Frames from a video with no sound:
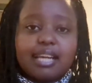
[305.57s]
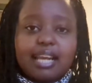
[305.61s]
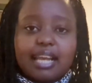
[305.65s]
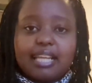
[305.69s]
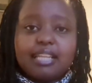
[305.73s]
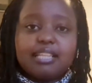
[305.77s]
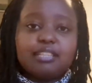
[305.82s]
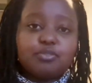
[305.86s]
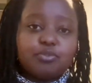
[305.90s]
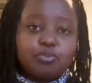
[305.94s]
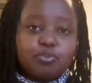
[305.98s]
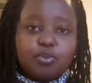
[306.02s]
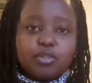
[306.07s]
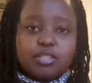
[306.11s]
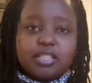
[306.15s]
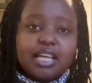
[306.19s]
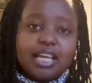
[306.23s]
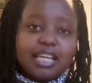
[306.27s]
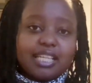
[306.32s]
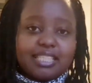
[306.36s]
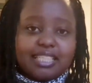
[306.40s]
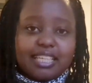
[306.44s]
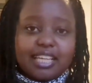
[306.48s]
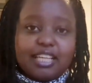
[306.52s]
write what
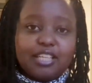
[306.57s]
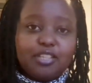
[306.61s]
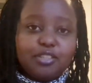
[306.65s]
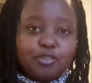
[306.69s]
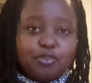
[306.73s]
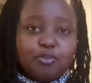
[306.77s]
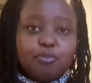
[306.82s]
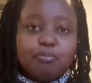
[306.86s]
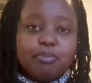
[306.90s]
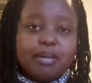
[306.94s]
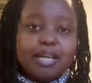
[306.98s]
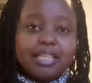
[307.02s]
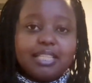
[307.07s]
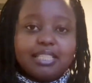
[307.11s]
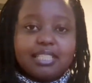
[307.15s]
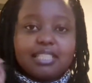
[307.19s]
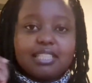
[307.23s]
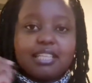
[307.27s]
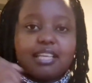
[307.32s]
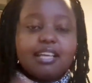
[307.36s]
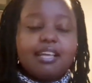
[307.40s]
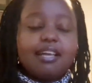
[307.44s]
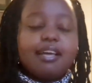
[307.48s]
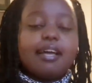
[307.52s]
I tell you, but
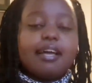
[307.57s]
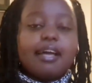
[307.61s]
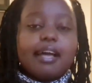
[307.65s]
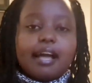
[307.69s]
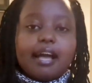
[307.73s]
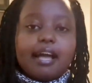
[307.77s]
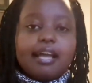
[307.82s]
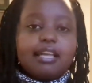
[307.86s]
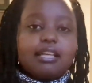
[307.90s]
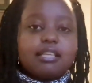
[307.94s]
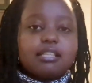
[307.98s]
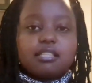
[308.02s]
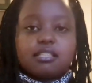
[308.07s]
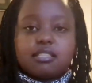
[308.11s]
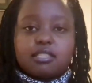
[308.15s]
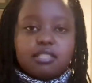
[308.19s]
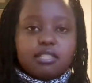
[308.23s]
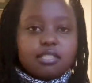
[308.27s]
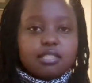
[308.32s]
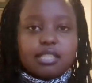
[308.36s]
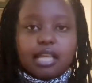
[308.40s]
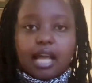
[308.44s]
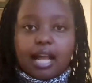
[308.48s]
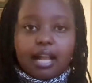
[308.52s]
it's
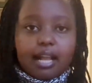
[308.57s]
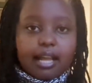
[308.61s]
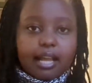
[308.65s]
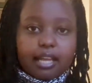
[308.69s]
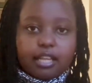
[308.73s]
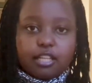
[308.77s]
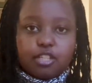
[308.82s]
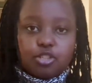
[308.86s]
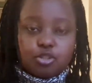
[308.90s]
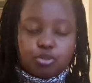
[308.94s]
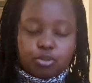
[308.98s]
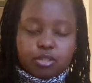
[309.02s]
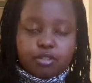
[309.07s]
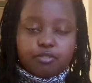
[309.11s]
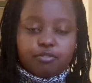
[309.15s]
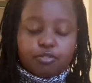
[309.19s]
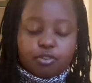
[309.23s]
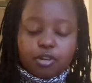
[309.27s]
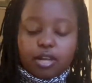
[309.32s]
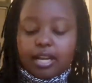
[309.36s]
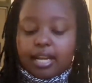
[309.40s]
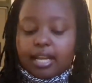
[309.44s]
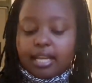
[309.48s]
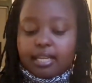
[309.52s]
just a guide to give
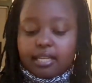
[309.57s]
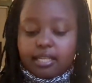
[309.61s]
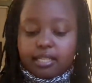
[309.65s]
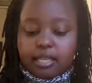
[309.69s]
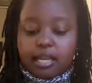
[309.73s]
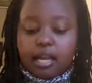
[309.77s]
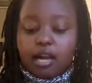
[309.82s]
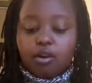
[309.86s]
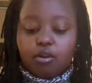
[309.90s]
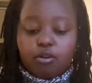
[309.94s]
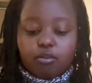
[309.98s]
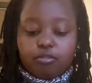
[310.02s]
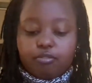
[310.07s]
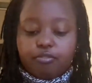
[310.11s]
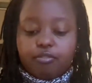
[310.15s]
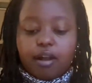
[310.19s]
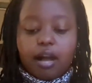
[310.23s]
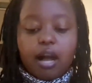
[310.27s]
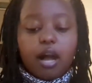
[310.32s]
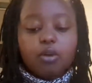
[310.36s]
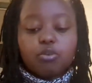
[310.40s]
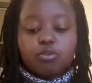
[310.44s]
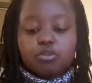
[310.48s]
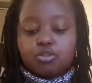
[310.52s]
you an idea of
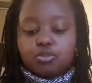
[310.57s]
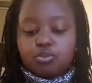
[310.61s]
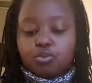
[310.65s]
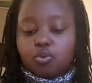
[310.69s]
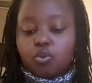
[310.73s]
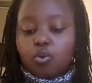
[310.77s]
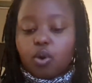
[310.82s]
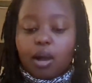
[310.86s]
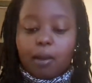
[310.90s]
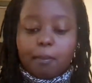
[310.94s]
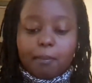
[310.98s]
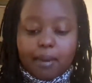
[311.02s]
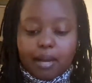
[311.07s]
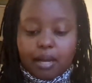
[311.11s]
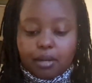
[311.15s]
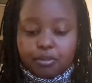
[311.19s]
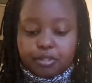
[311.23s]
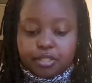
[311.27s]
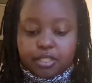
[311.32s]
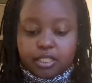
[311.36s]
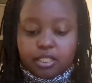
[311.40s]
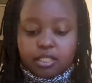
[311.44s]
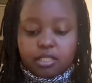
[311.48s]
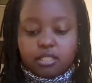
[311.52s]
how to go
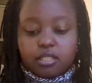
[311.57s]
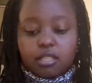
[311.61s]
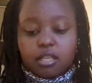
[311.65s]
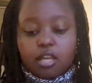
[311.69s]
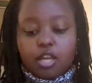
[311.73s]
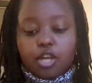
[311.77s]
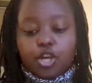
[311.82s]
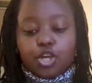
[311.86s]
about it.